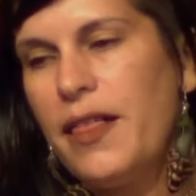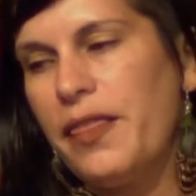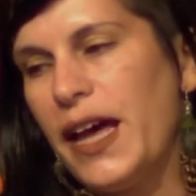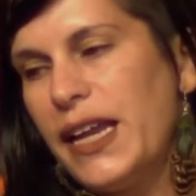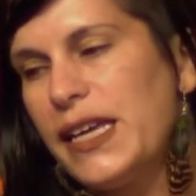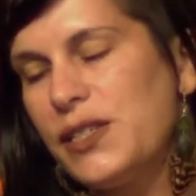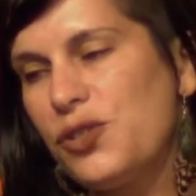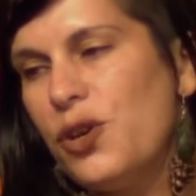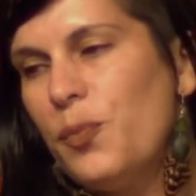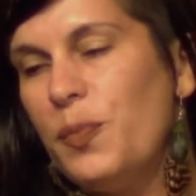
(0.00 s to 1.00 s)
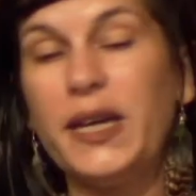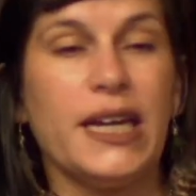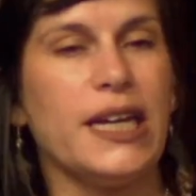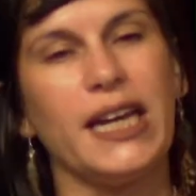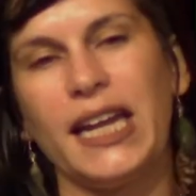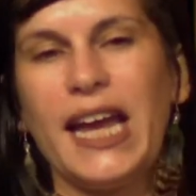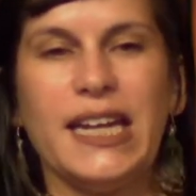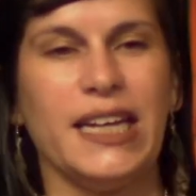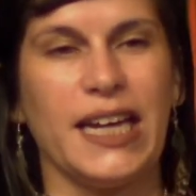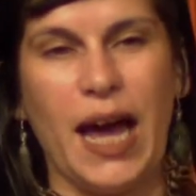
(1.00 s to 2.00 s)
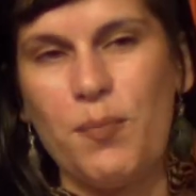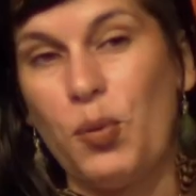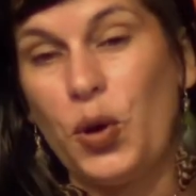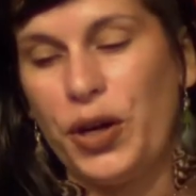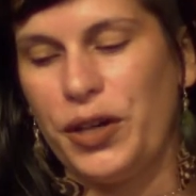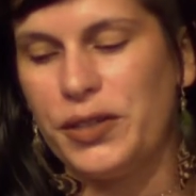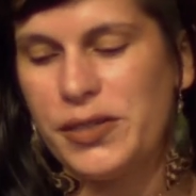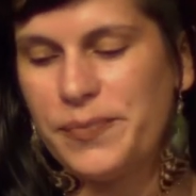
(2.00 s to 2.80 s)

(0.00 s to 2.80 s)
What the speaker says: that is beginning and ending at borders.